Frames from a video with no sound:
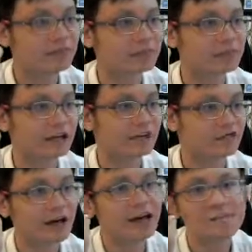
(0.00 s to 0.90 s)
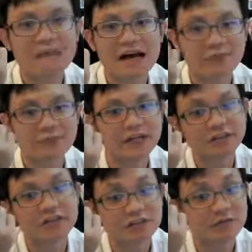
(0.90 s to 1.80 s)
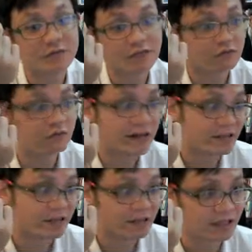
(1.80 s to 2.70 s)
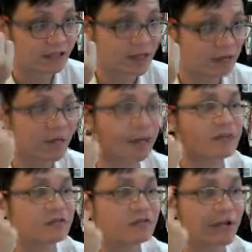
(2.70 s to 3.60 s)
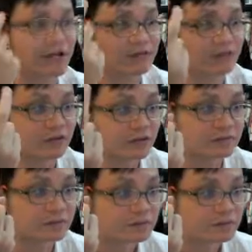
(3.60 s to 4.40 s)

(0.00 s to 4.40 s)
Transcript: to have one ma, pressure should be one only ma. Why you have